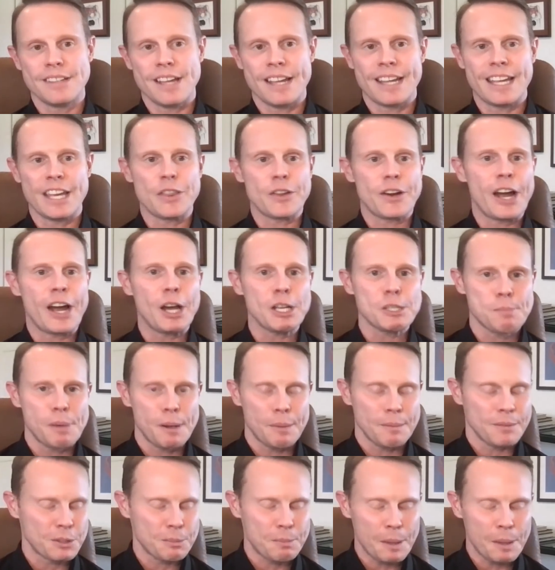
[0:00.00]
get
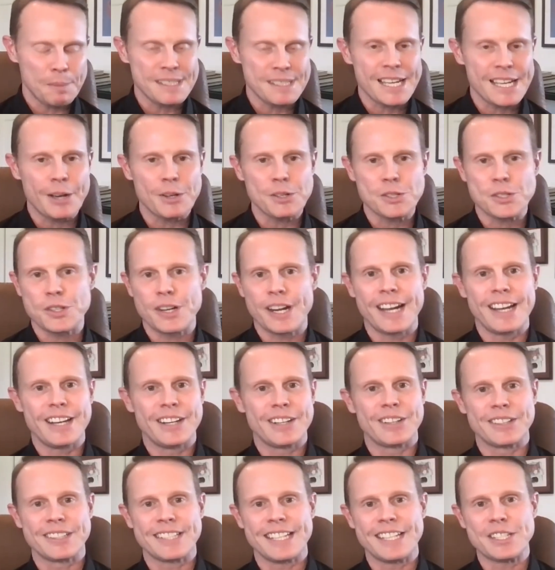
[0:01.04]
their puppies house trained,
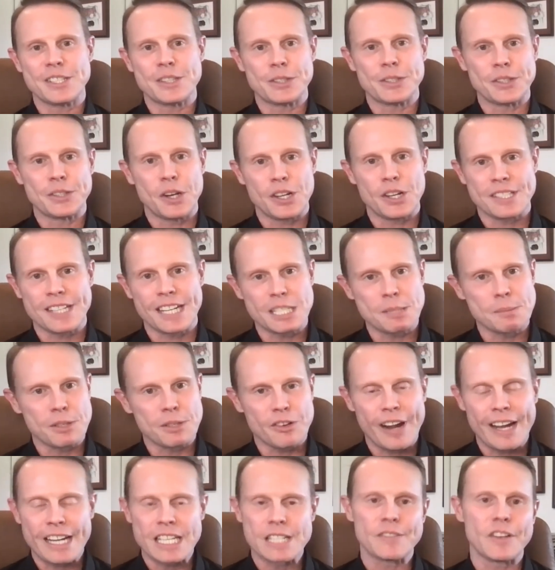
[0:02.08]
or teaching their dogs not to be
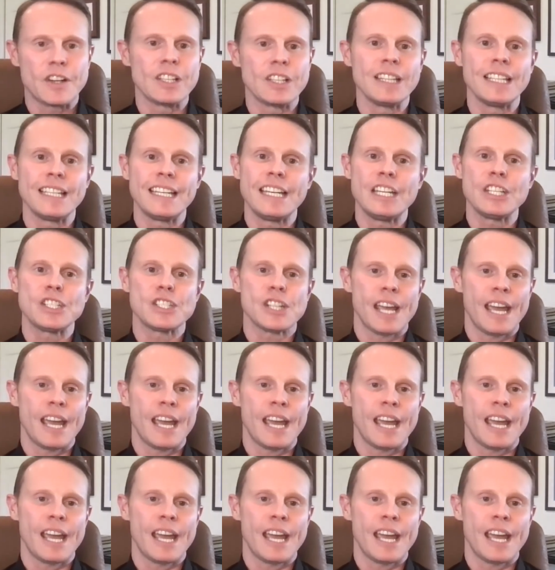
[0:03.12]
reactive on leash.